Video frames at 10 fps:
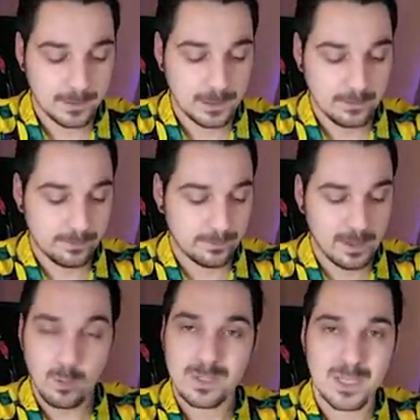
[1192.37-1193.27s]
Leaf.
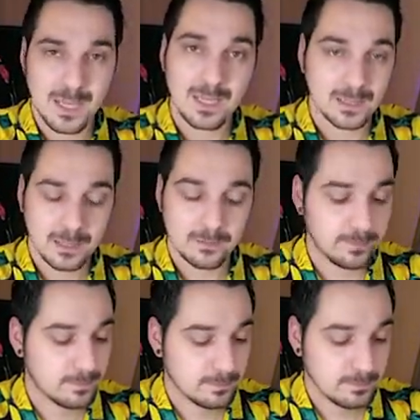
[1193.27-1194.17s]
I was thinking
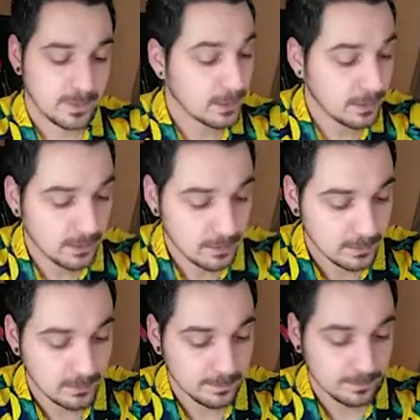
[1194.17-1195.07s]
leaf, telling you.
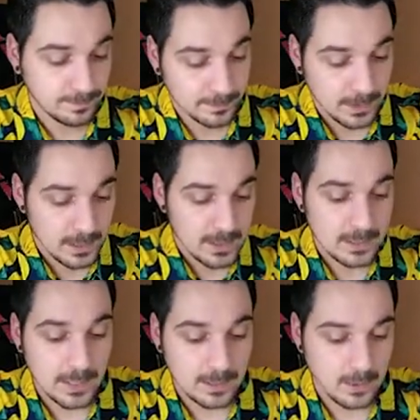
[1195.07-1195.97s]

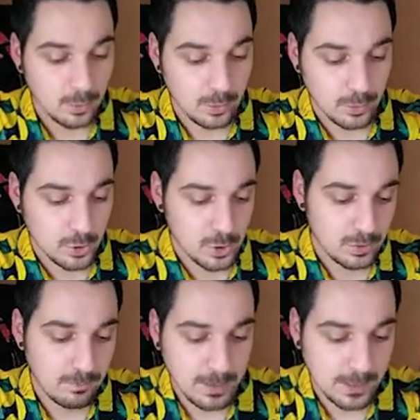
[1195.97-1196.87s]
Scented
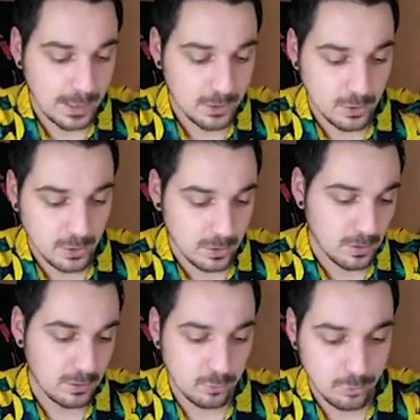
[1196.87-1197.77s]
Scourge, Bug
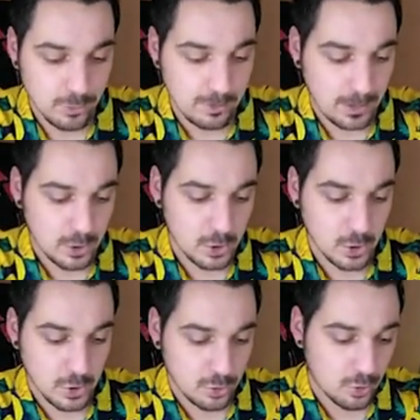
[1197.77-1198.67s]
Catcher,
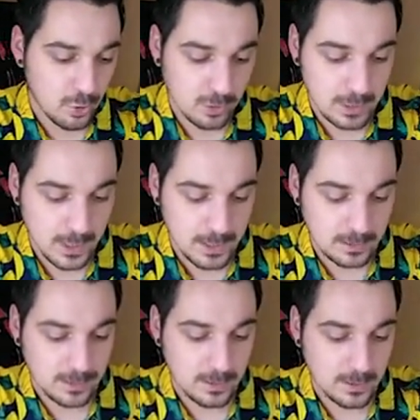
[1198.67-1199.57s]
Trubbish,
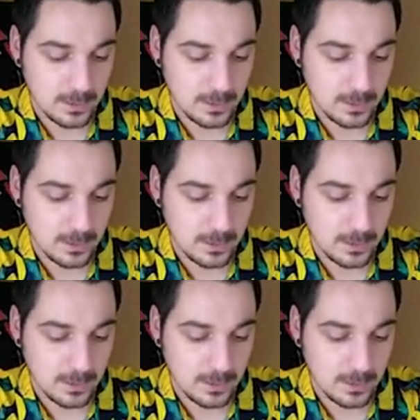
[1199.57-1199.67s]
Totodile,